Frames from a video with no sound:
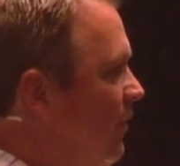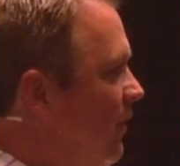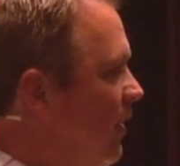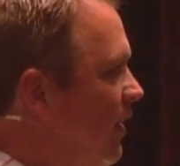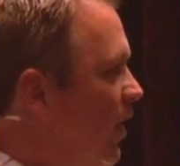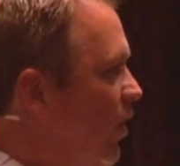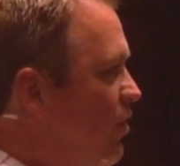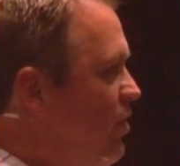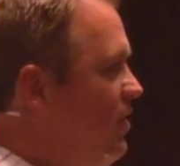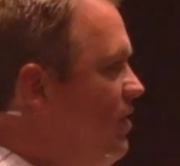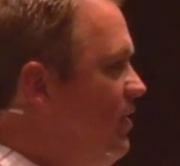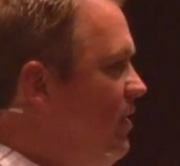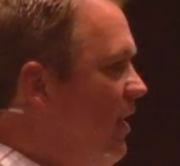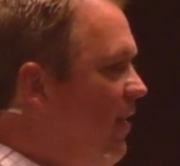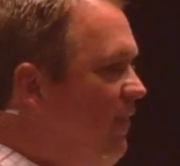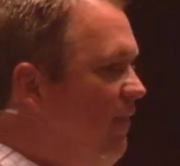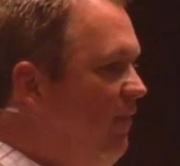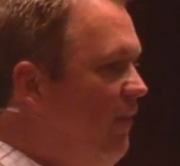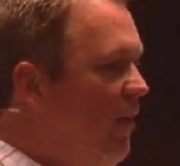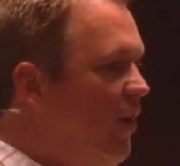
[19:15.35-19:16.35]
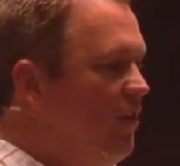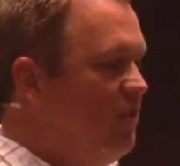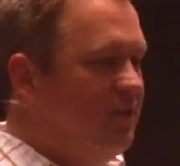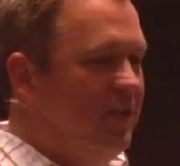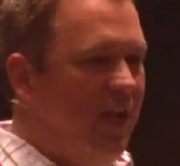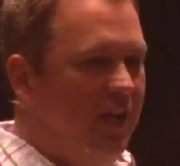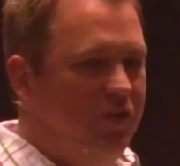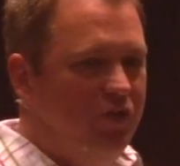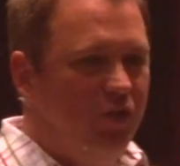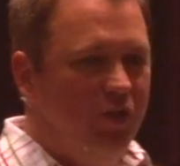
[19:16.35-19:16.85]
it just didn't fit our
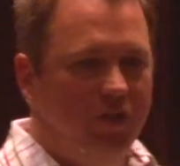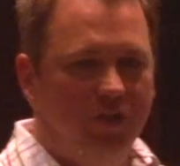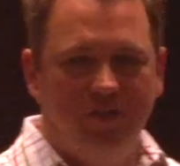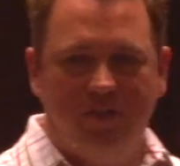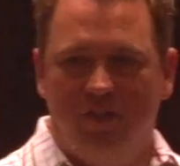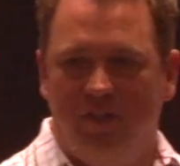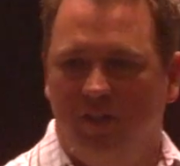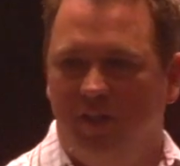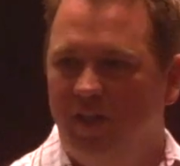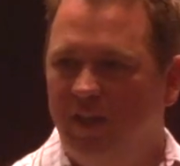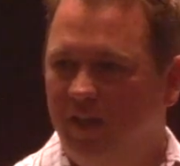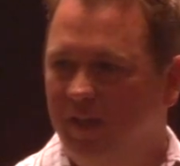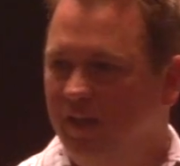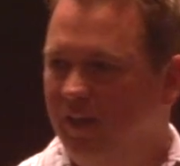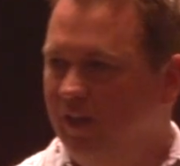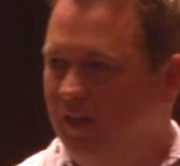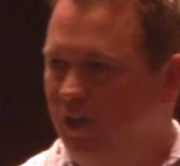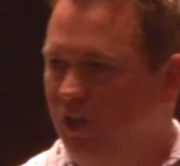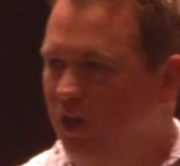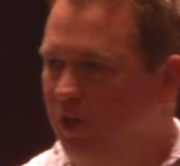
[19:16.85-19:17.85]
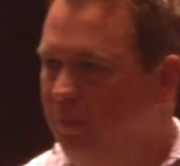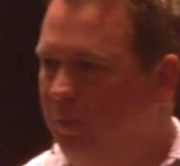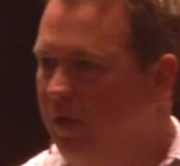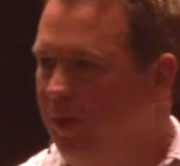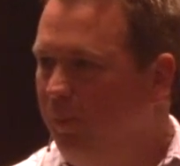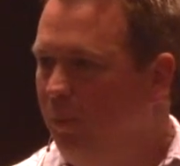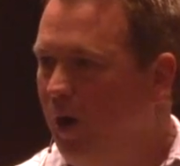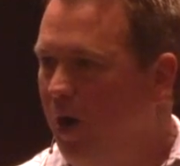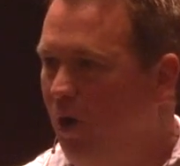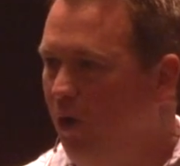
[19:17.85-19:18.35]
schedules, and it couldn't be
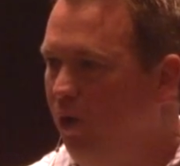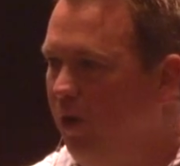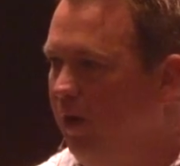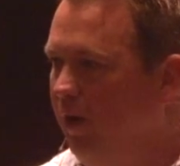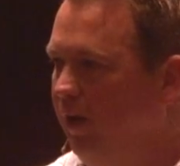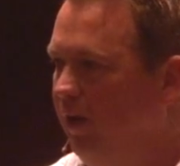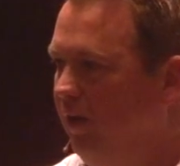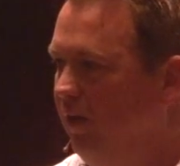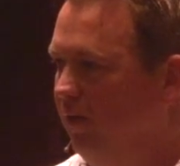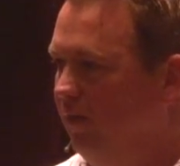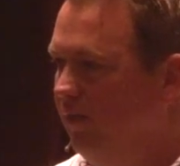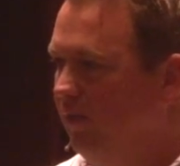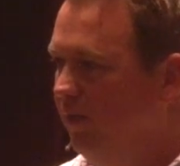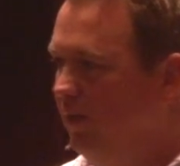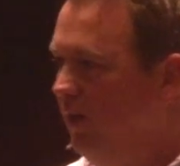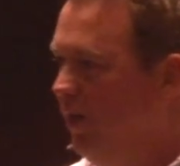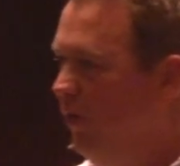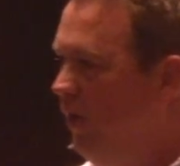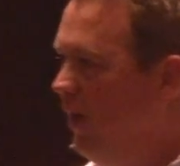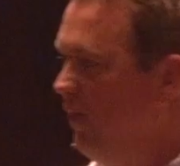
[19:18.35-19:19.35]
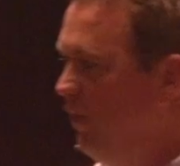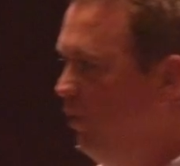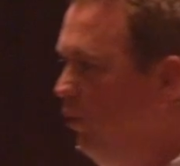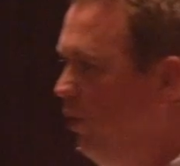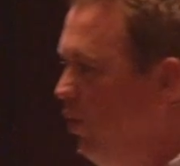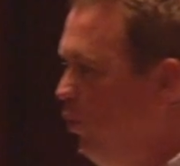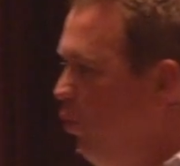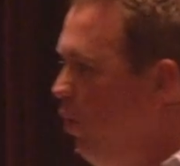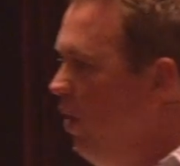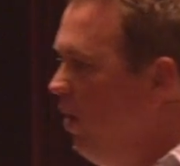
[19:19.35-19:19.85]
a priority, and, nothing
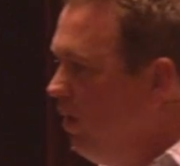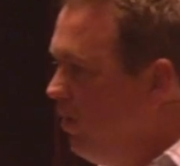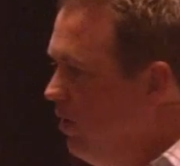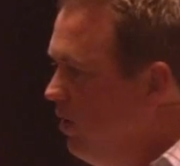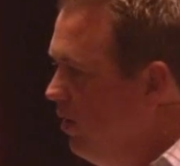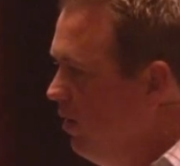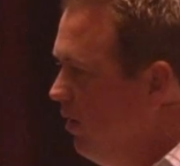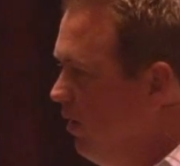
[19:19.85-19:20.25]
really worked.